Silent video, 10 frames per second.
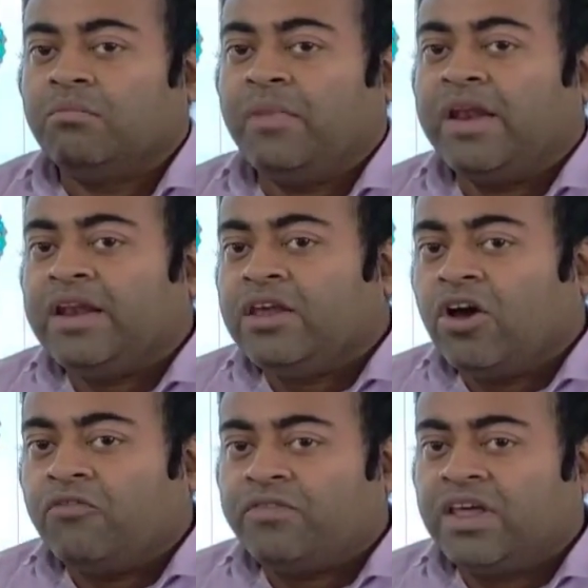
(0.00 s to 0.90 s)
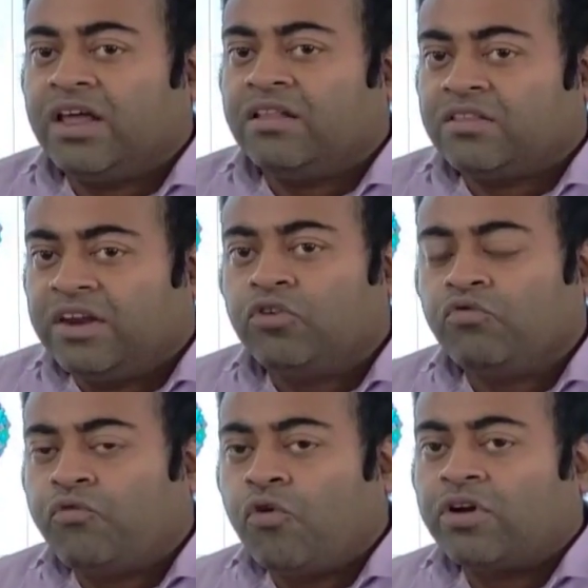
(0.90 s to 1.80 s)
mainly of the 3
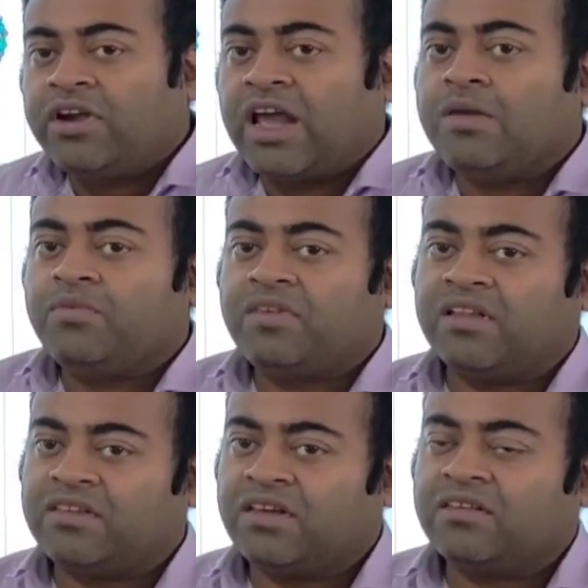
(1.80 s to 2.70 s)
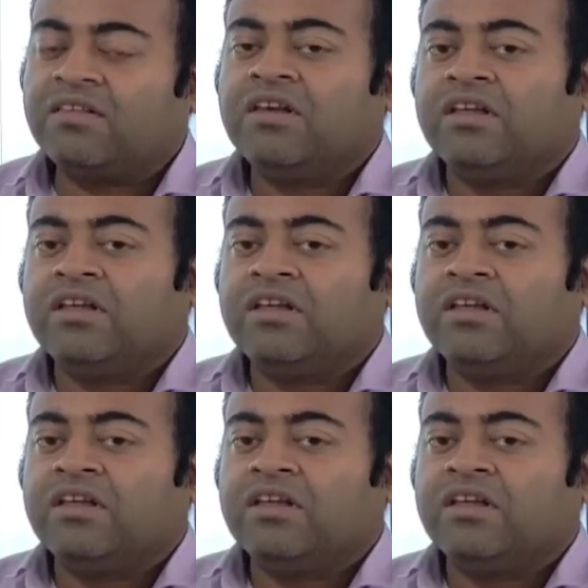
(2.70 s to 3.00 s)
to 4 types, such as